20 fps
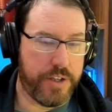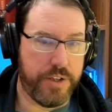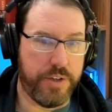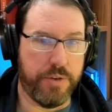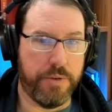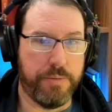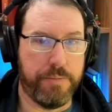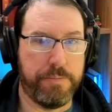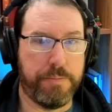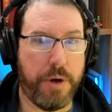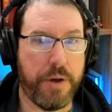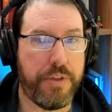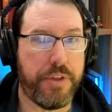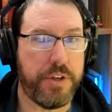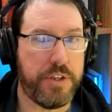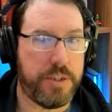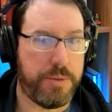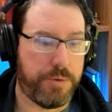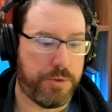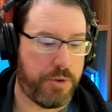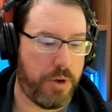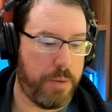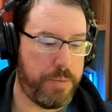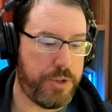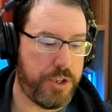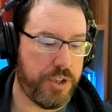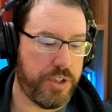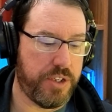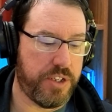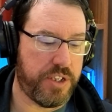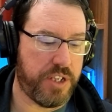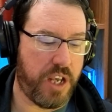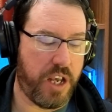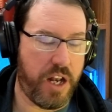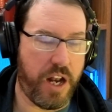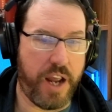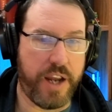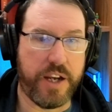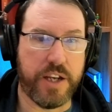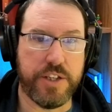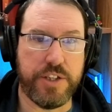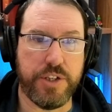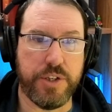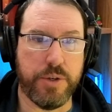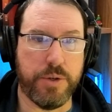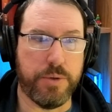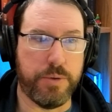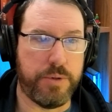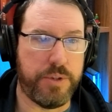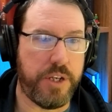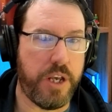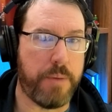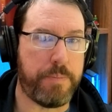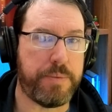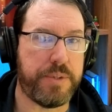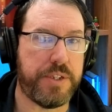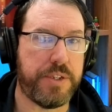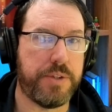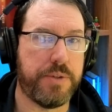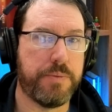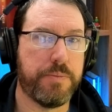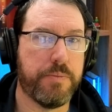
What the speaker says: monthly subscriptions and I could do tips.